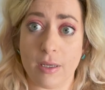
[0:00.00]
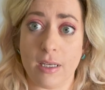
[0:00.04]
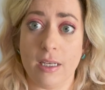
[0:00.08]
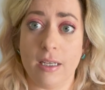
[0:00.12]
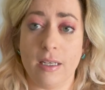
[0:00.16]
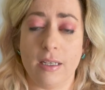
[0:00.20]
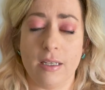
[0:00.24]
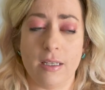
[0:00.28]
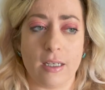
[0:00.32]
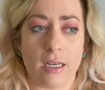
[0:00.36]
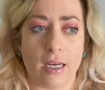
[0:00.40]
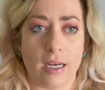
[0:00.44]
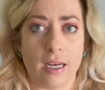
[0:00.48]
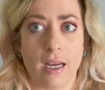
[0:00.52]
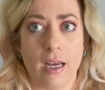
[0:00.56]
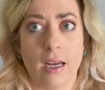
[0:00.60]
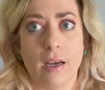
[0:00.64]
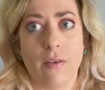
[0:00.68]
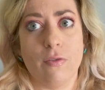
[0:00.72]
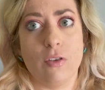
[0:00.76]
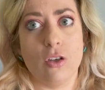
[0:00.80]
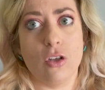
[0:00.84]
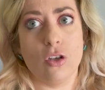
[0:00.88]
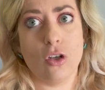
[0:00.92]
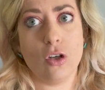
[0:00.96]
is I
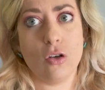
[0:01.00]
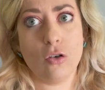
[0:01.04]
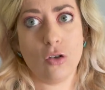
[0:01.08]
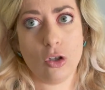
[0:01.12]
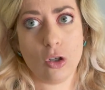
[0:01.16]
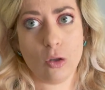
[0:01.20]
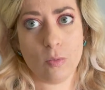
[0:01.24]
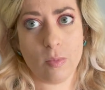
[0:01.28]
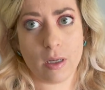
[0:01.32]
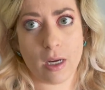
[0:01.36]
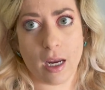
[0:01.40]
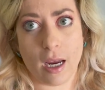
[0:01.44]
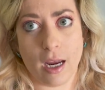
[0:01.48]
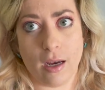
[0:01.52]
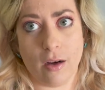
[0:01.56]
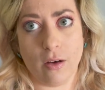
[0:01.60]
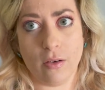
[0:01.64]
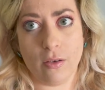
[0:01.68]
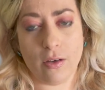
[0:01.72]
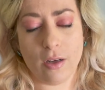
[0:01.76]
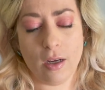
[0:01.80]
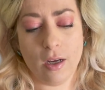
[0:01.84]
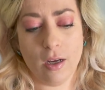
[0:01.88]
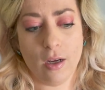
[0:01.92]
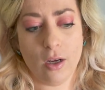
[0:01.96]
have this YouTube account,